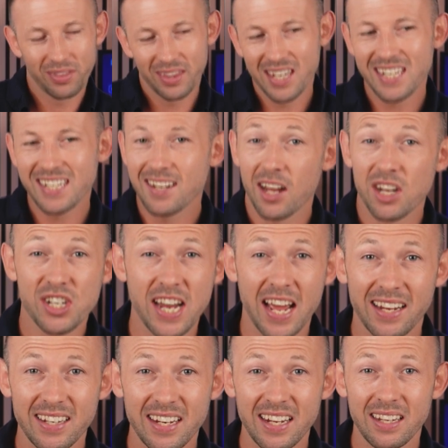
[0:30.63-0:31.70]
This search
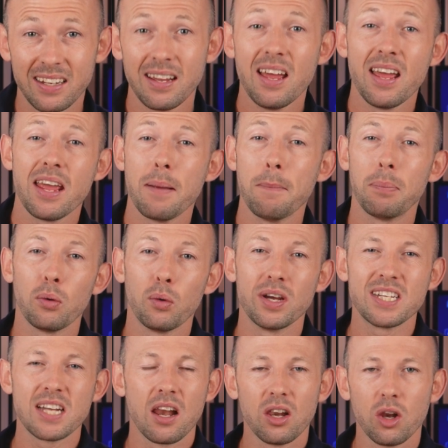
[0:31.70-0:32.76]
technique
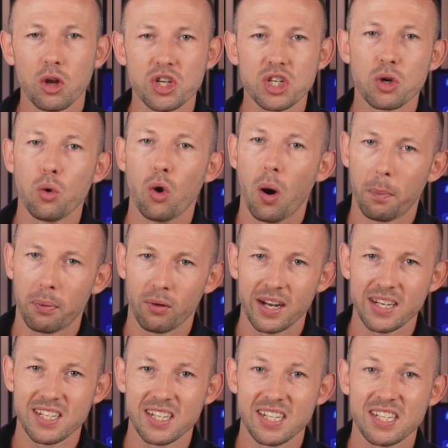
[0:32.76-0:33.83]
employs logical
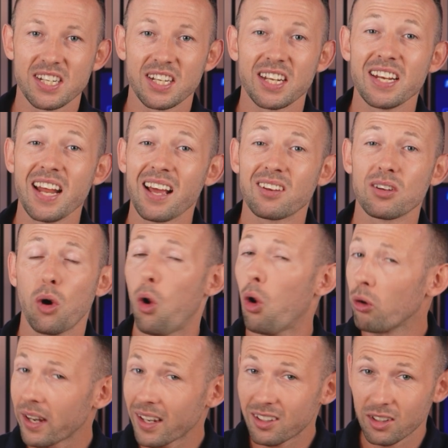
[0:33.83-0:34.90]
operators to connect
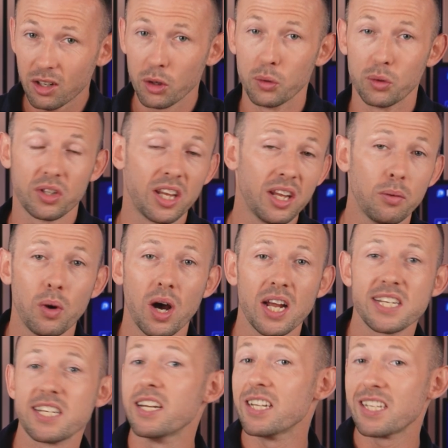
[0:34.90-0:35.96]
or exclude
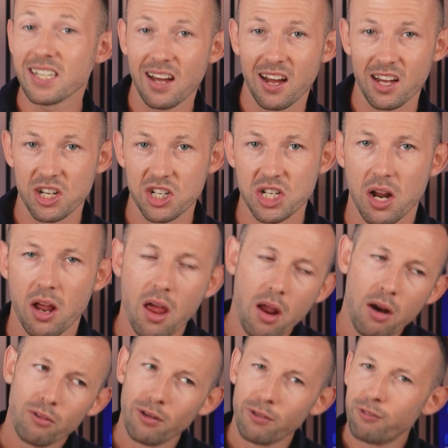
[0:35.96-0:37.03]
keywords in a search,
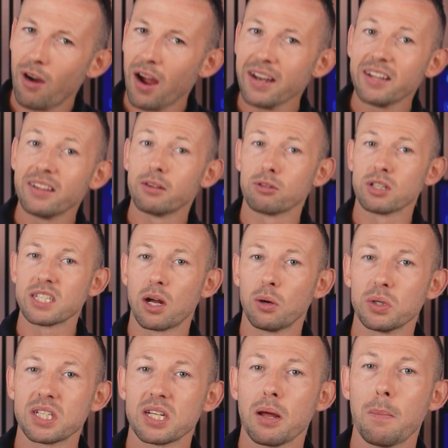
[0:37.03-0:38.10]
refining the
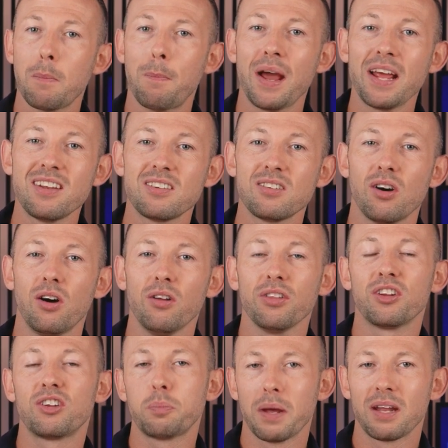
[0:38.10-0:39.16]
results based on
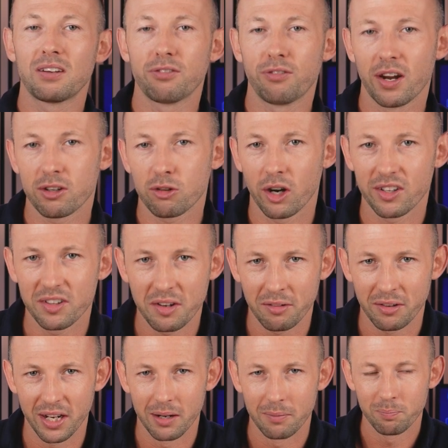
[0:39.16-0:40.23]
the specified
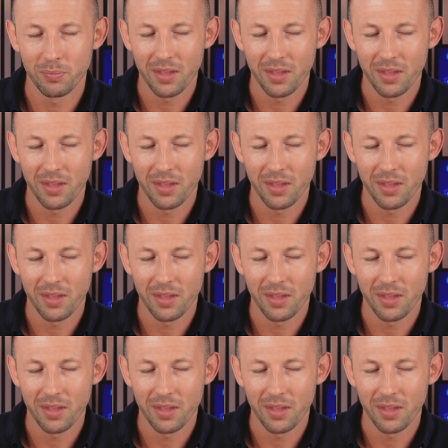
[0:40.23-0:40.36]
criteria.